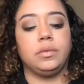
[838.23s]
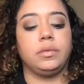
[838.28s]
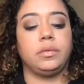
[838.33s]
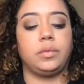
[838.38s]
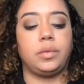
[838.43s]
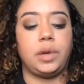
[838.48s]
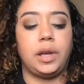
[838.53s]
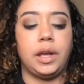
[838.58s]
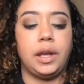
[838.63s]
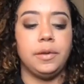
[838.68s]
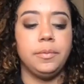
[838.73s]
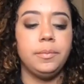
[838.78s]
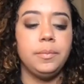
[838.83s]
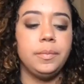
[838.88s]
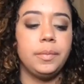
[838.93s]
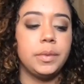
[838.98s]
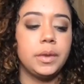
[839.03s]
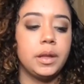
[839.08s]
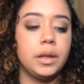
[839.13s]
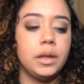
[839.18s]
Okay,
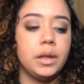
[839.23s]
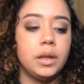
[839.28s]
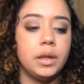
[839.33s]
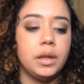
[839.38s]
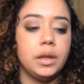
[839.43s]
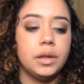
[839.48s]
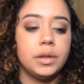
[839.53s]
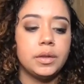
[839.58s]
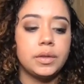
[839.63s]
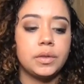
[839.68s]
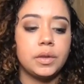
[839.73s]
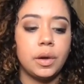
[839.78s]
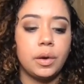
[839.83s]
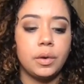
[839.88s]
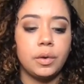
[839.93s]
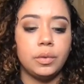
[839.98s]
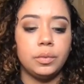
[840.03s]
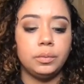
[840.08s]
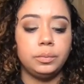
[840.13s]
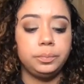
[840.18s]

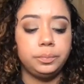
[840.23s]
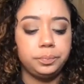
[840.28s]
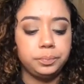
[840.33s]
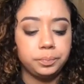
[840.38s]
so